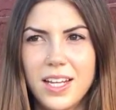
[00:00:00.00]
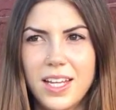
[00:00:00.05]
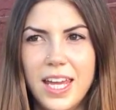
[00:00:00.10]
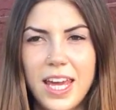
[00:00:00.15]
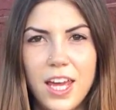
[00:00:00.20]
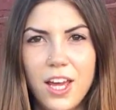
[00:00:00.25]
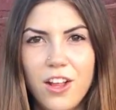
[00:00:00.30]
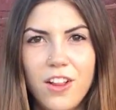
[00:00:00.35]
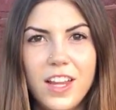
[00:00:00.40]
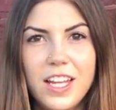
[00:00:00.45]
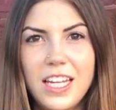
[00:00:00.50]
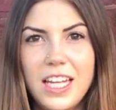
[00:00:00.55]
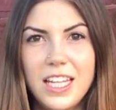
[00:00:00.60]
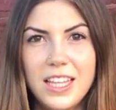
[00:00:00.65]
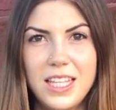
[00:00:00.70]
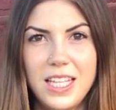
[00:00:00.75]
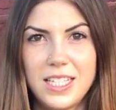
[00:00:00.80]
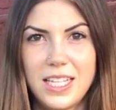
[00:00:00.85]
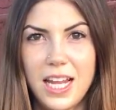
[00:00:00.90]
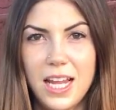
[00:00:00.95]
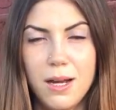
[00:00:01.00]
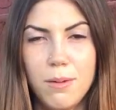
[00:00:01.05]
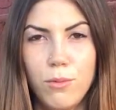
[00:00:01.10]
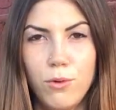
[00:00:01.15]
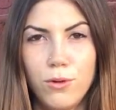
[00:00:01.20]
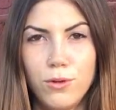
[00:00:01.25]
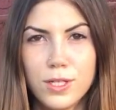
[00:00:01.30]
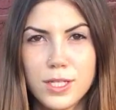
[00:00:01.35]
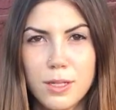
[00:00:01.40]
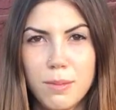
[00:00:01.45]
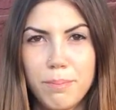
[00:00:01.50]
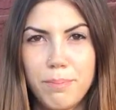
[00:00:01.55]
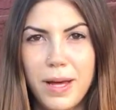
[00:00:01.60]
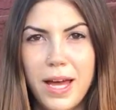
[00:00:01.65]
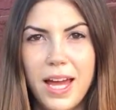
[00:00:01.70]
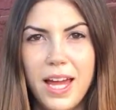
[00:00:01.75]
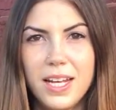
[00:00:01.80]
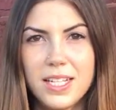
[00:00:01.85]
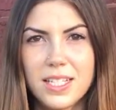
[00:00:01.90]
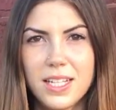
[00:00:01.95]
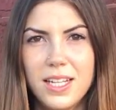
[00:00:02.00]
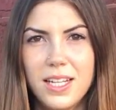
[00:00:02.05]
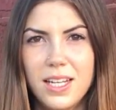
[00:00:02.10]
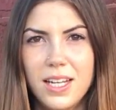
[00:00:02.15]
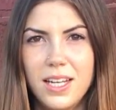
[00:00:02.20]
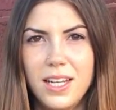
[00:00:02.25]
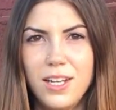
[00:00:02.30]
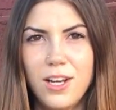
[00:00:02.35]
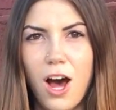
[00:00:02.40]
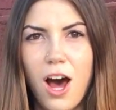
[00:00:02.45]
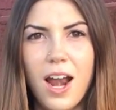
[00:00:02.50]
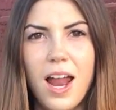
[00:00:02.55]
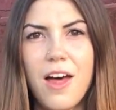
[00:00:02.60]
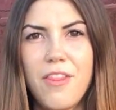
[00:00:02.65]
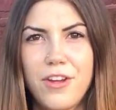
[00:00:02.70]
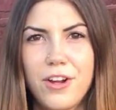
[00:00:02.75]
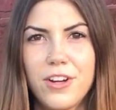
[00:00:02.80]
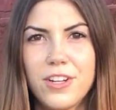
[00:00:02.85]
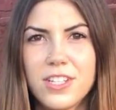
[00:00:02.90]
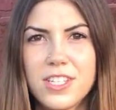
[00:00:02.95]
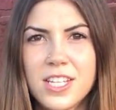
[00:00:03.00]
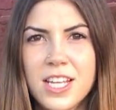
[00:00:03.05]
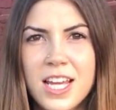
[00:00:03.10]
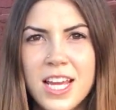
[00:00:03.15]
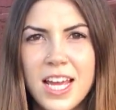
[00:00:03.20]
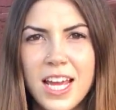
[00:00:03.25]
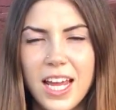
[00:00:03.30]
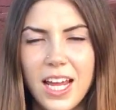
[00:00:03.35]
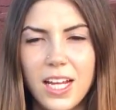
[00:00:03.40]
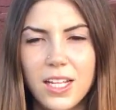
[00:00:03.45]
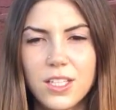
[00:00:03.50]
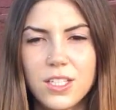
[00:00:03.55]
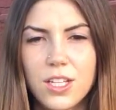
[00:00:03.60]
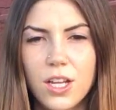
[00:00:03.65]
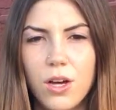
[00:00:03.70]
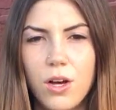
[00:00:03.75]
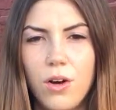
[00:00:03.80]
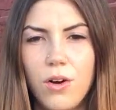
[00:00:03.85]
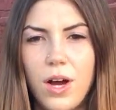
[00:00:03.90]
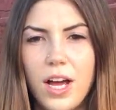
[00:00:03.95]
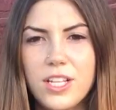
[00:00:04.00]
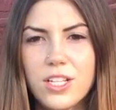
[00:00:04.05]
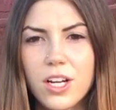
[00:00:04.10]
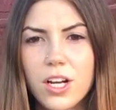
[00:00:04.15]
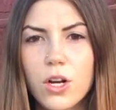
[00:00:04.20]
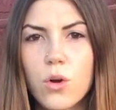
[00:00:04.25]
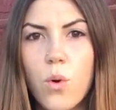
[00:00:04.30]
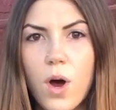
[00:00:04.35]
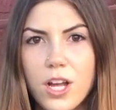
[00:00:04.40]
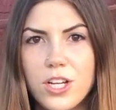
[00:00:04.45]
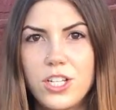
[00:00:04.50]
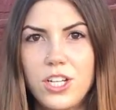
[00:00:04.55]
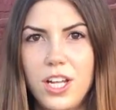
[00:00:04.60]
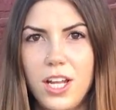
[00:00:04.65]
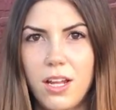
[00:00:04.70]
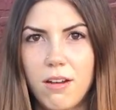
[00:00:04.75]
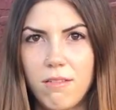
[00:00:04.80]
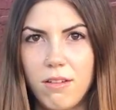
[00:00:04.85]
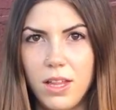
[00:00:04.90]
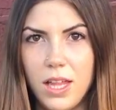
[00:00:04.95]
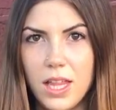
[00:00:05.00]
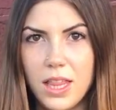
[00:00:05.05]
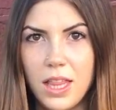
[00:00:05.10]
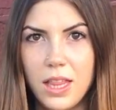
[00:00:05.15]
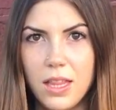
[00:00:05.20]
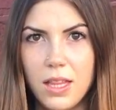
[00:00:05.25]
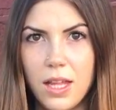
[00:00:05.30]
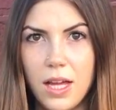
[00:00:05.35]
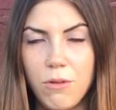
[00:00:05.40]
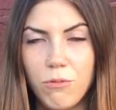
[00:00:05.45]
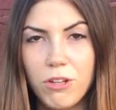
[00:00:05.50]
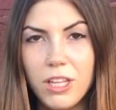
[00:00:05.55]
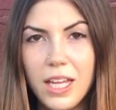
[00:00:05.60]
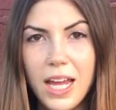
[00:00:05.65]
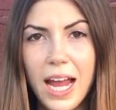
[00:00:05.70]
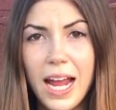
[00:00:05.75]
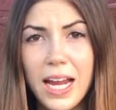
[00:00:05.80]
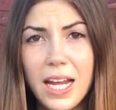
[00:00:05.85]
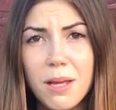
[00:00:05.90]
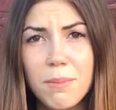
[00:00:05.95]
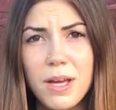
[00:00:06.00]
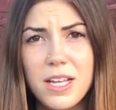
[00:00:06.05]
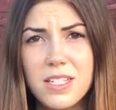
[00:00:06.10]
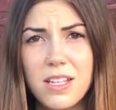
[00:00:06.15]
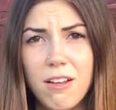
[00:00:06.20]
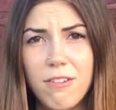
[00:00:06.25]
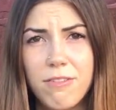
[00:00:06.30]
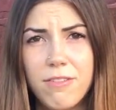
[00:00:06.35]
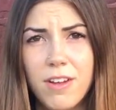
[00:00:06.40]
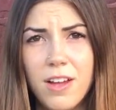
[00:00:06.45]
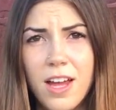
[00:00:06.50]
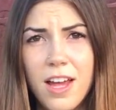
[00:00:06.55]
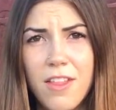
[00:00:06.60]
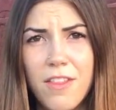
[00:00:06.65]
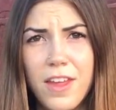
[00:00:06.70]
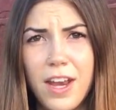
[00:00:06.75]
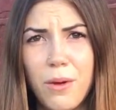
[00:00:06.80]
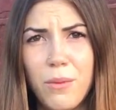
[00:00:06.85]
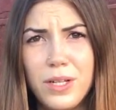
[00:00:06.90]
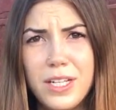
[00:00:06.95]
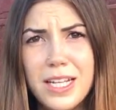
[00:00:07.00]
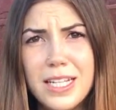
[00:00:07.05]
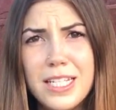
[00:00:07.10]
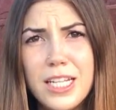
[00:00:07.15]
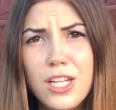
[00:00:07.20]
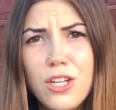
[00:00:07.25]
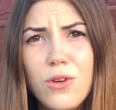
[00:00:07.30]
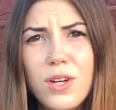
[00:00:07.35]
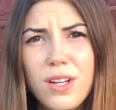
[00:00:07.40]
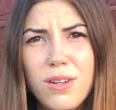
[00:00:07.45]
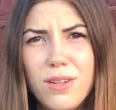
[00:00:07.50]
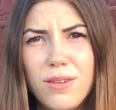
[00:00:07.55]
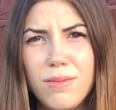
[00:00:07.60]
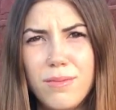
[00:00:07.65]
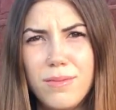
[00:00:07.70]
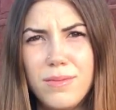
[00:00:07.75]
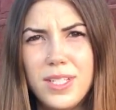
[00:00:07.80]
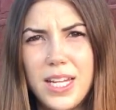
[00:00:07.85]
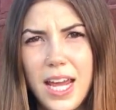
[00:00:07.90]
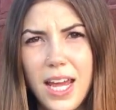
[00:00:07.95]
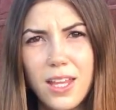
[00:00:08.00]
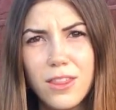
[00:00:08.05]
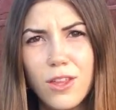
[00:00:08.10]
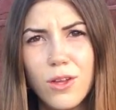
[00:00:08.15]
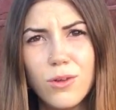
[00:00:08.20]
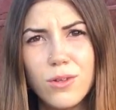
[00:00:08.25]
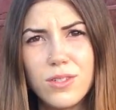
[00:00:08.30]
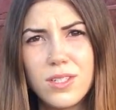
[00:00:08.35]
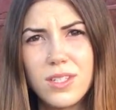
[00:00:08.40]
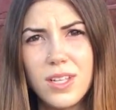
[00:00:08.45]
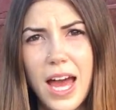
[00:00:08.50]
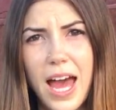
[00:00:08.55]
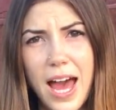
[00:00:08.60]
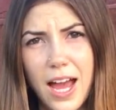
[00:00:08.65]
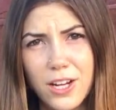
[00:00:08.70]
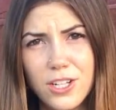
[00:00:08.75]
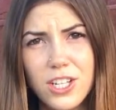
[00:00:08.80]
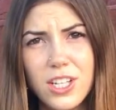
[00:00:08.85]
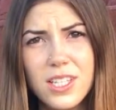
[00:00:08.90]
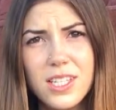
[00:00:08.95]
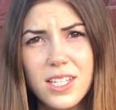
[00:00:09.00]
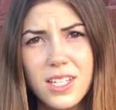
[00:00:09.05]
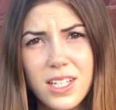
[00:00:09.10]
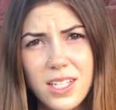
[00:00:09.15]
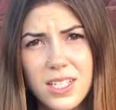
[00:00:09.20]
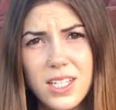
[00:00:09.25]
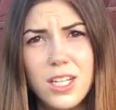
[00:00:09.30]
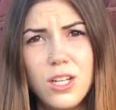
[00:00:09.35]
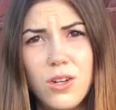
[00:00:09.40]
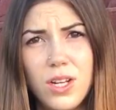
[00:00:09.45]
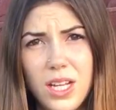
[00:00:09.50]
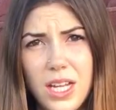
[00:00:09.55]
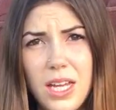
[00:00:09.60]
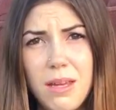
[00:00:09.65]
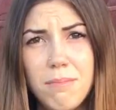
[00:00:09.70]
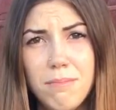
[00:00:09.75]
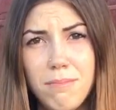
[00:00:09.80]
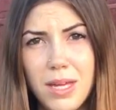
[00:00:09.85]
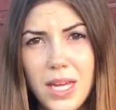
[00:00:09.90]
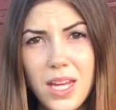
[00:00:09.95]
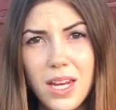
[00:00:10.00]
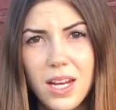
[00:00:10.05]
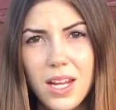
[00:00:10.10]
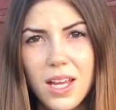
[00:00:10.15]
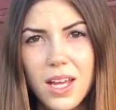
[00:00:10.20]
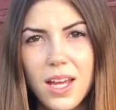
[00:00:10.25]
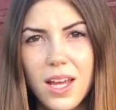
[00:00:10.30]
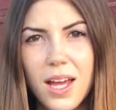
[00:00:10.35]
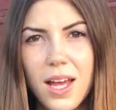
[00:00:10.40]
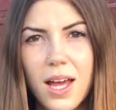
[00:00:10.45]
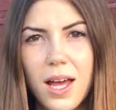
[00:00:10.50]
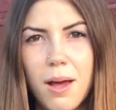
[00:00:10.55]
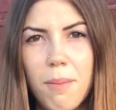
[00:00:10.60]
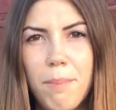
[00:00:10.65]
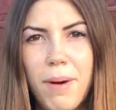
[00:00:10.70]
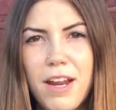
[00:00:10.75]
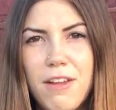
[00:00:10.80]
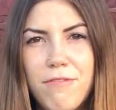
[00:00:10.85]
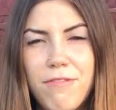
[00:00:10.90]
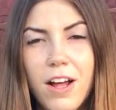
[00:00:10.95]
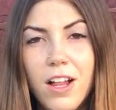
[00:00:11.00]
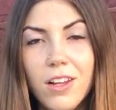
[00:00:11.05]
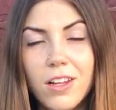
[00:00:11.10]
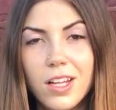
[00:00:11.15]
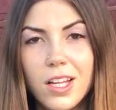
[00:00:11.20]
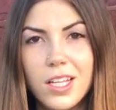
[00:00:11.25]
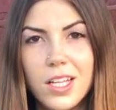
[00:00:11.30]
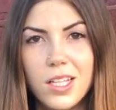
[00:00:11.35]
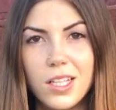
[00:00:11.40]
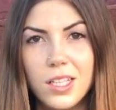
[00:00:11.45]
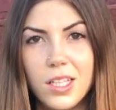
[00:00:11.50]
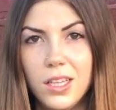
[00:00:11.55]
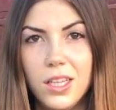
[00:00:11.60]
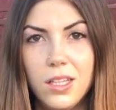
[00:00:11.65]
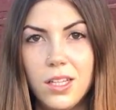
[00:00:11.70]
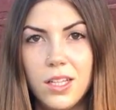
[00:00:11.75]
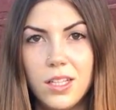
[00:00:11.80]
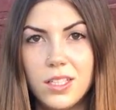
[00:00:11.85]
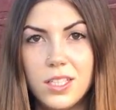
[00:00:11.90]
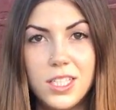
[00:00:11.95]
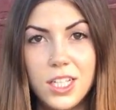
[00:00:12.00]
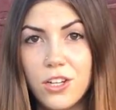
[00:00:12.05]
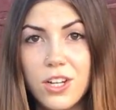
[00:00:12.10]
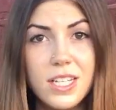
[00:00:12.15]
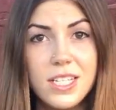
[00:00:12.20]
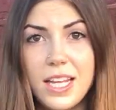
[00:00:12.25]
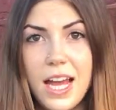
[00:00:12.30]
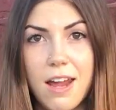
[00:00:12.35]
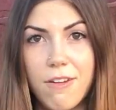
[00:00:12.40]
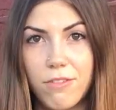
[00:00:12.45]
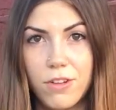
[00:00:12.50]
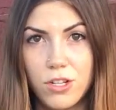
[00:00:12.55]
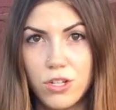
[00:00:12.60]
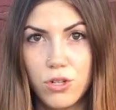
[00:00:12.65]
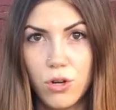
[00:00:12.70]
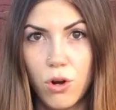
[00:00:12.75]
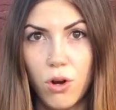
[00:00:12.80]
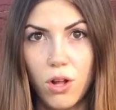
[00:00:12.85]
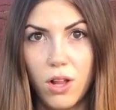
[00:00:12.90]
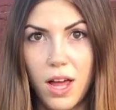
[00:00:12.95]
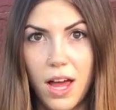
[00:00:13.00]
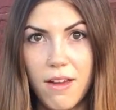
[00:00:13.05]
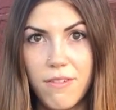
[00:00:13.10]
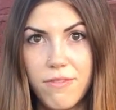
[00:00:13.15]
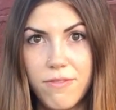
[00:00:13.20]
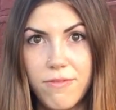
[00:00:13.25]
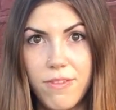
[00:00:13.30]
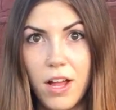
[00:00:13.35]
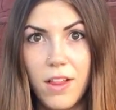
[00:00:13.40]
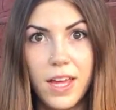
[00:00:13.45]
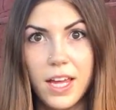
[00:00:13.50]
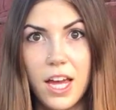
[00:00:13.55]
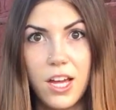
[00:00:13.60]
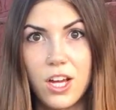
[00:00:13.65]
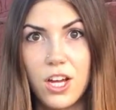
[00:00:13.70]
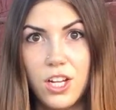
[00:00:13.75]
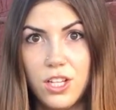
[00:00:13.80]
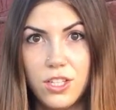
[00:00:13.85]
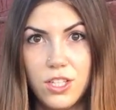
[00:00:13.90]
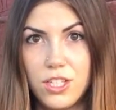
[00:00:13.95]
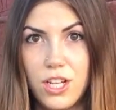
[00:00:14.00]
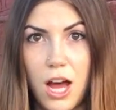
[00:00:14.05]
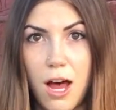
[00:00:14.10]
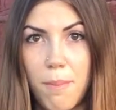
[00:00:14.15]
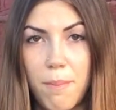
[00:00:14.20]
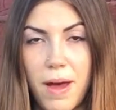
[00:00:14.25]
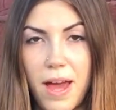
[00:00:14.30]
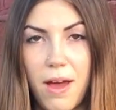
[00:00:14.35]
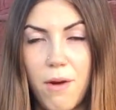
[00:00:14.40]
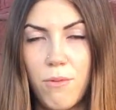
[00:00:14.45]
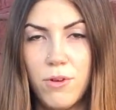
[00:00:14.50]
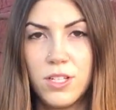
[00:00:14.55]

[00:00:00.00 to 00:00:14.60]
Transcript: kill and eat these animals but not others. And so I started questioning and really really hating myself that I would continue to take those actions and continue to eat meat, but I felt seriously out of control. I felt like I couldn't stop. I